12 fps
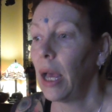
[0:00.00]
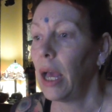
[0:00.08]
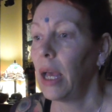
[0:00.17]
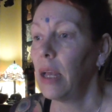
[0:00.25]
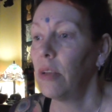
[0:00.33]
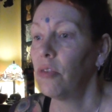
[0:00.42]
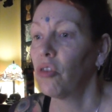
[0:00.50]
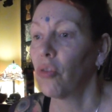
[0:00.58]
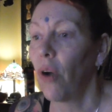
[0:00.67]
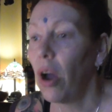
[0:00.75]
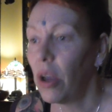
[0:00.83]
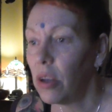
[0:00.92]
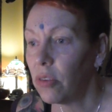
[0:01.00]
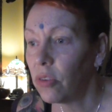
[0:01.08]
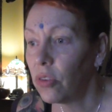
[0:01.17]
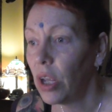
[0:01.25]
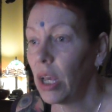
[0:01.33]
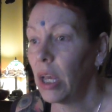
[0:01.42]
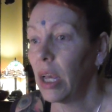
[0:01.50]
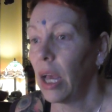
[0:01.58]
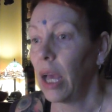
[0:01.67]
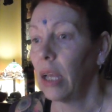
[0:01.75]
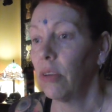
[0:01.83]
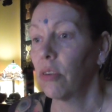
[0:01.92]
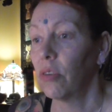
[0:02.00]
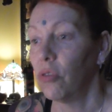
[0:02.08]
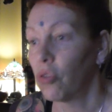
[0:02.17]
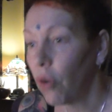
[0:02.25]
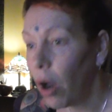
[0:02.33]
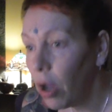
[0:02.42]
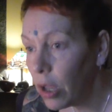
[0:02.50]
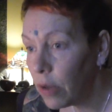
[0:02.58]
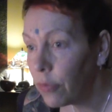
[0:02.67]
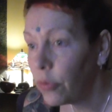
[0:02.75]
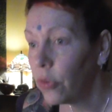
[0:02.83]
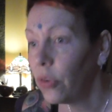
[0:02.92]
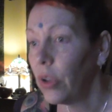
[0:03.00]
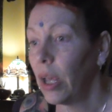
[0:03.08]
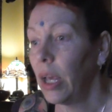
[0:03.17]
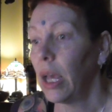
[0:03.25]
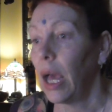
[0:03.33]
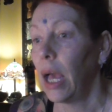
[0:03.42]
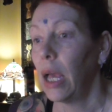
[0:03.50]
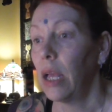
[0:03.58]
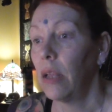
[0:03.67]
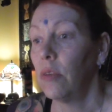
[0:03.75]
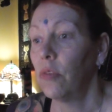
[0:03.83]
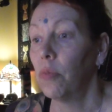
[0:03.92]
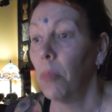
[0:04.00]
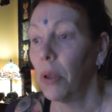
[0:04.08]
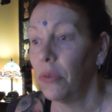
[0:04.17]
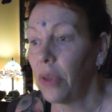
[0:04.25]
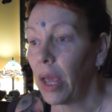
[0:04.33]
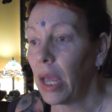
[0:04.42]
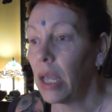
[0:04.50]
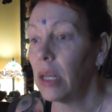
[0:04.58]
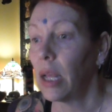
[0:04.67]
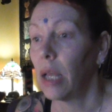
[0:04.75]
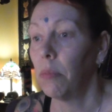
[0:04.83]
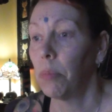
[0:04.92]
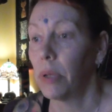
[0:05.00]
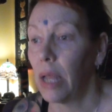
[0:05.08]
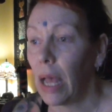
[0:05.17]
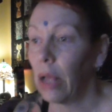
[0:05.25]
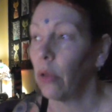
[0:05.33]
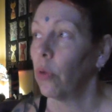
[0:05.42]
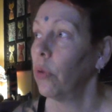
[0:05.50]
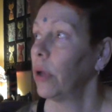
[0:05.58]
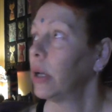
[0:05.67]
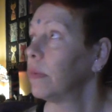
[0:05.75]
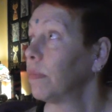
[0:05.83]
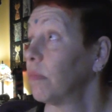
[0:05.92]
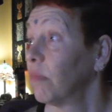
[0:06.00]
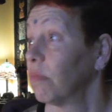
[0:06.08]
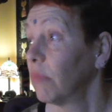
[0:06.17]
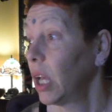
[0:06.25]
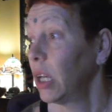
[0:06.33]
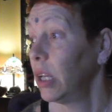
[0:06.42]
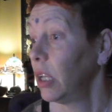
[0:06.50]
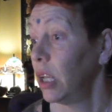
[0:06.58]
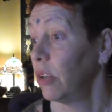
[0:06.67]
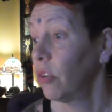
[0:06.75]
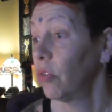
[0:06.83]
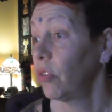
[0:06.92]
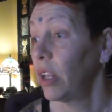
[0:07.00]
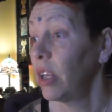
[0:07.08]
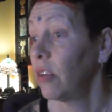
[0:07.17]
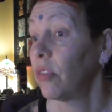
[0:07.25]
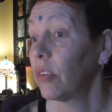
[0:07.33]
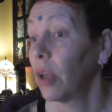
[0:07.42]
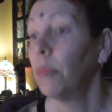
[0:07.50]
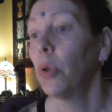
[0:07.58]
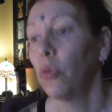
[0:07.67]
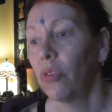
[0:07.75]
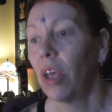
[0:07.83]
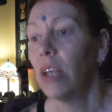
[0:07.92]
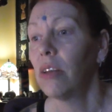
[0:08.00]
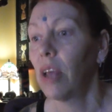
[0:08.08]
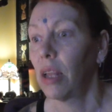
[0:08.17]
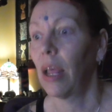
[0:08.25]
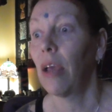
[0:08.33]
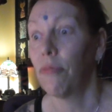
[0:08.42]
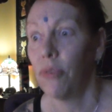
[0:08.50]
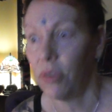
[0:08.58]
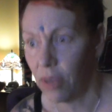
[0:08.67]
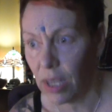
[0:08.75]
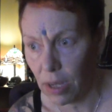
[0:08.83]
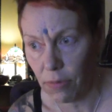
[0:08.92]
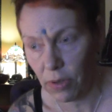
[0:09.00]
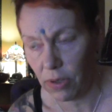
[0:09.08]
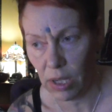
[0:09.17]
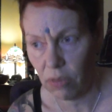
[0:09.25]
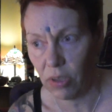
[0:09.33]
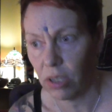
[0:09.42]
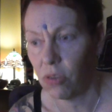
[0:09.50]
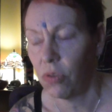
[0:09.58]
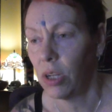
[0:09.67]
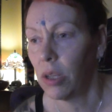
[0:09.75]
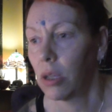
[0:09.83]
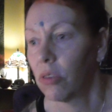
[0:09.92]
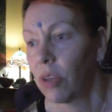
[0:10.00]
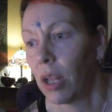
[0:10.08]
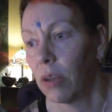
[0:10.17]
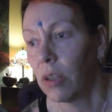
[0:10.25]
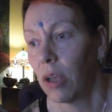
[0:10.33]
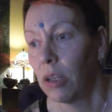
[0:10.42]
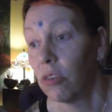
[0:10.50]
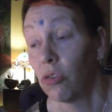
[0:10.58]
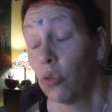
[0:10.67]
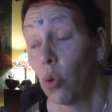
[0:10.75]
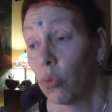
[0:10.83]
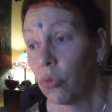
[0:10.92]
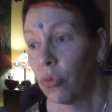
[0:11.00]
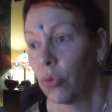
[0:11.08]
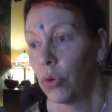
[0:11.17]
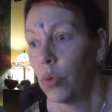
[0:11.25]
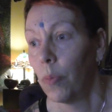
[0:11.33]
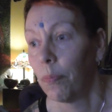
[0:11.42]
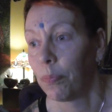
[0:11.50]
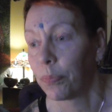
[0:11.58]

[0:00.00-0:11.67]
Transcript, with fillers: and tried and contrived and mundane and banal. It, it just is. I'm not saying that everything, everything is actually, because that, that is not true.